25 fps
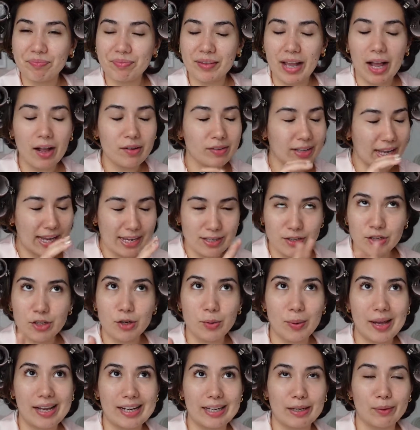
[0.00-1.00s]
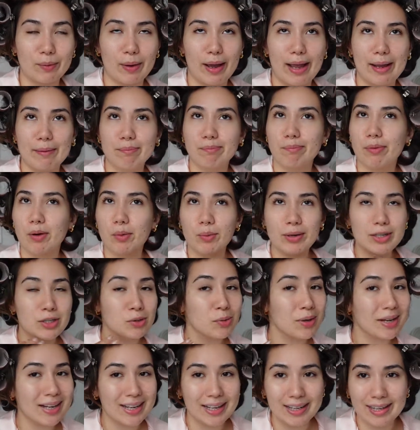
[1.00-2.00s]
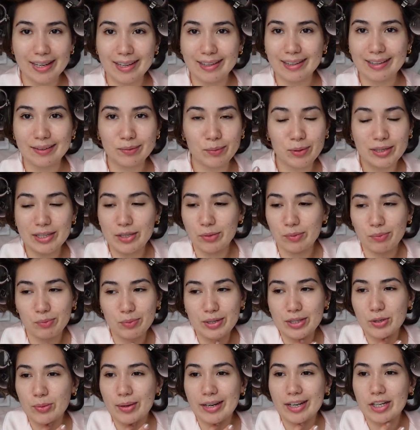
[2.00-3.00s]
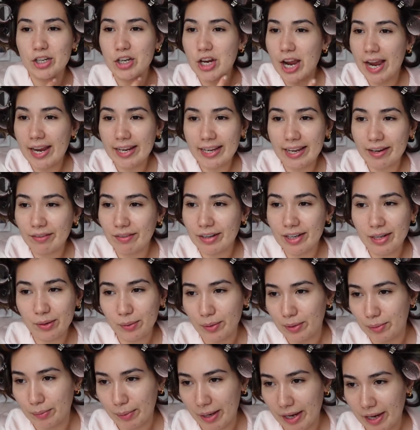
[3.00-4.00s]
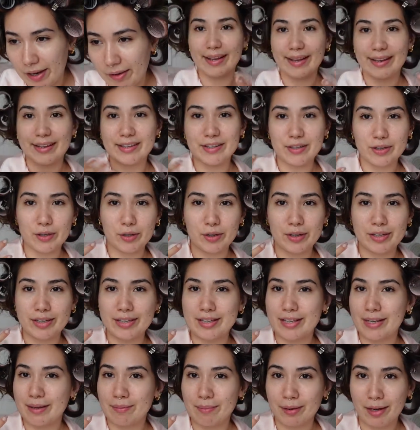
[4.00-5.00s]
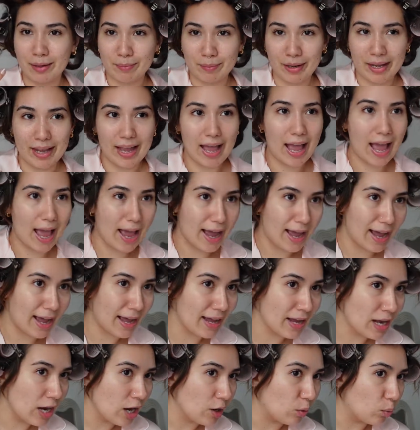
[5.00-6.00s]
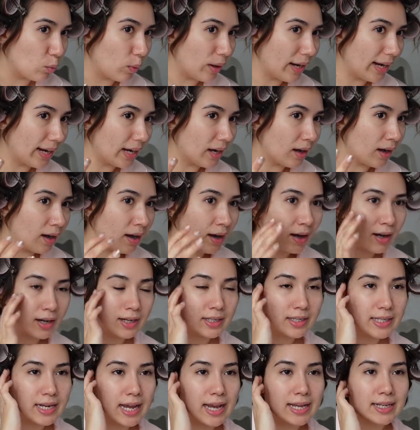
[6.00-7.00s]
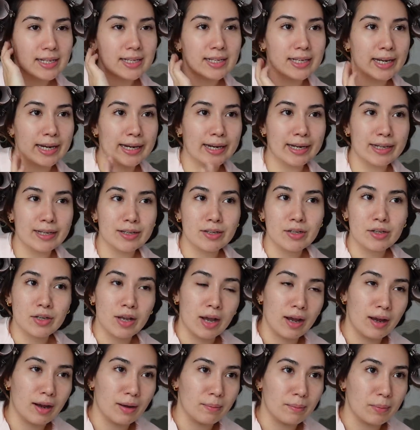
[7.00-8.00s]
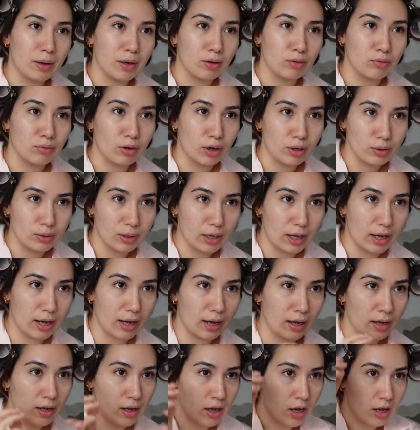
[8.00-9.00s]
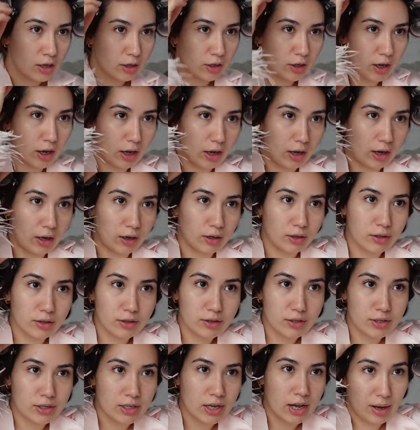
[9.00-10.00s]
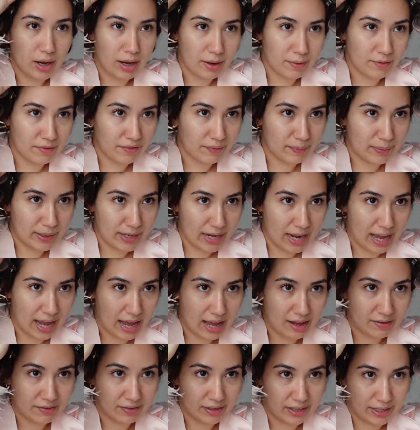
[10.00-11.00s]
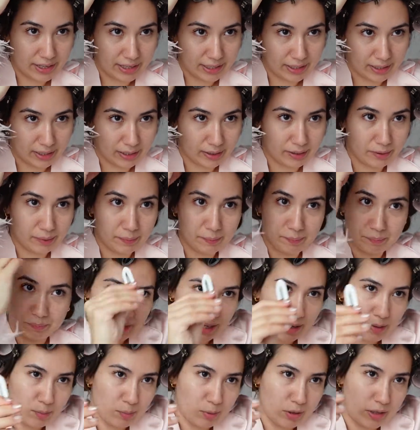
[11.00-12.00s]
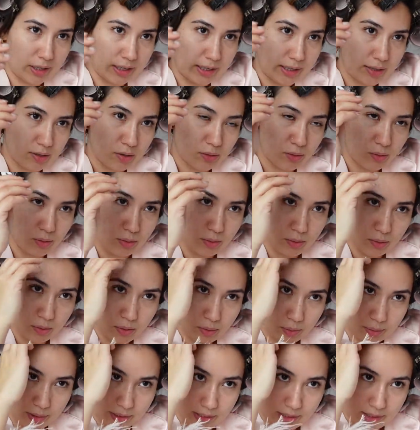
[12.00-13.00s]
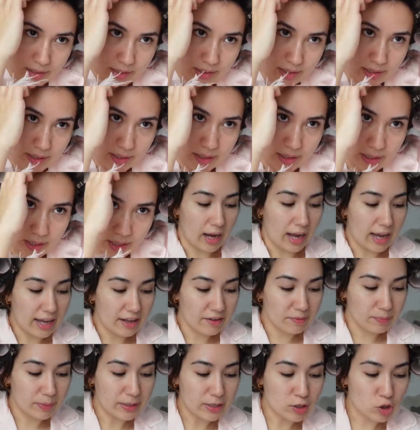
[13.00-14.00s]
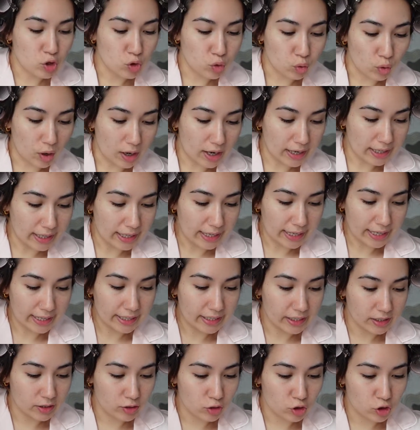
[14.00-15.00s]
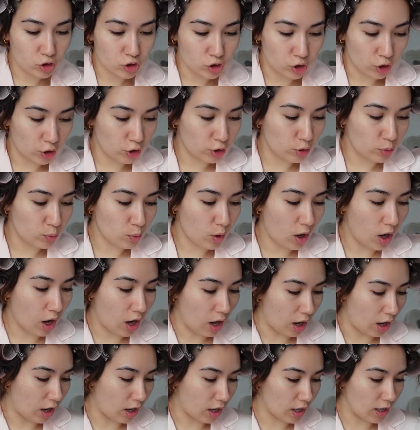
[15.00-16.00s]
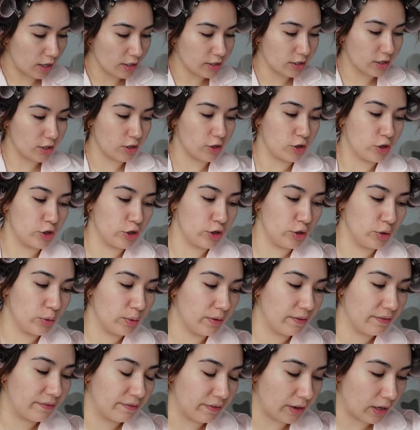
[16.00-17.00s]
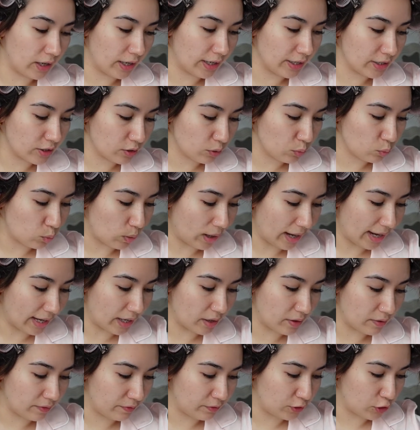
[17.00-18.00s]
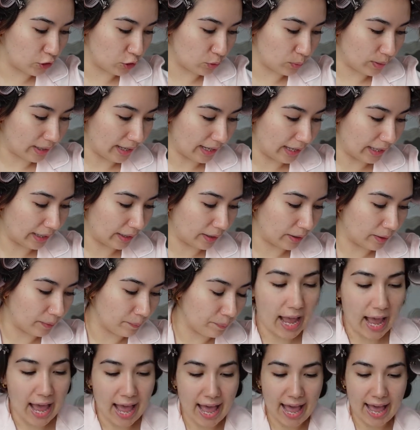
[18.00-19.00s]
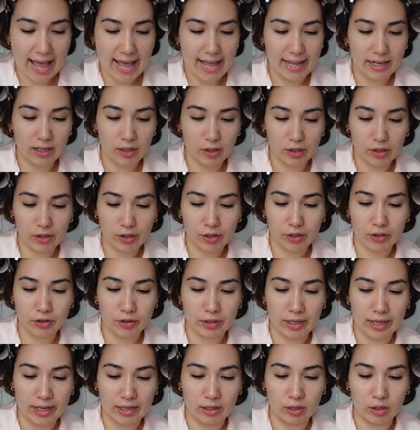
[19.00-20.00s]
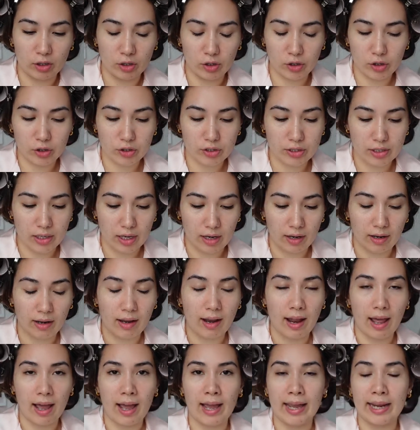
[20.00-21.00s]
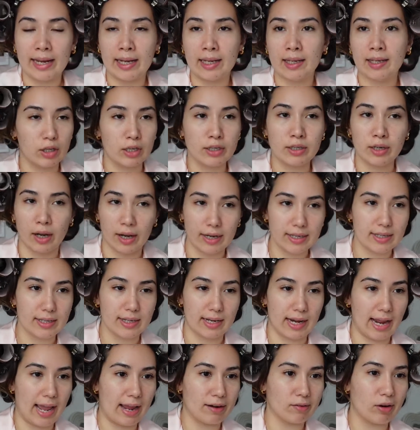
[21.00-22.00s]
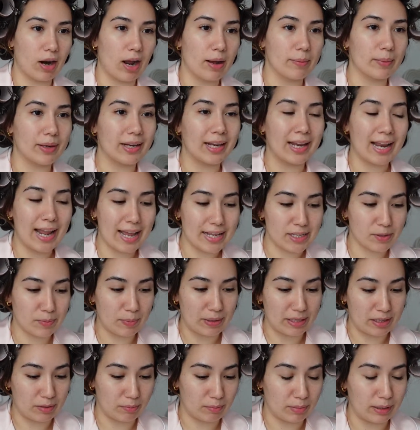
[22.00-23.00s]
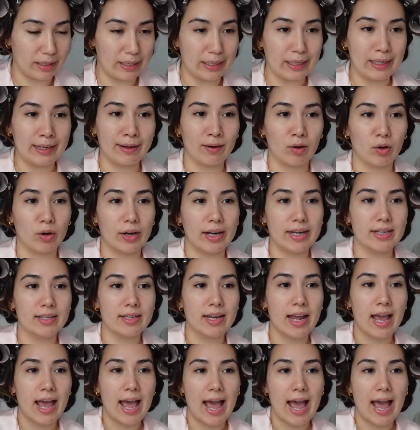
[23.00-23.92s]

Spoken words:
I'll get into it anyway, but we're doing a chatty get ready with me. As you can see by my hair, we are testing some roller curls. I've been having, that one is all twisted. I have been trying so hard to find a way of doing a hair look that looks like the Dyson Airwrap. Let's be completely honest.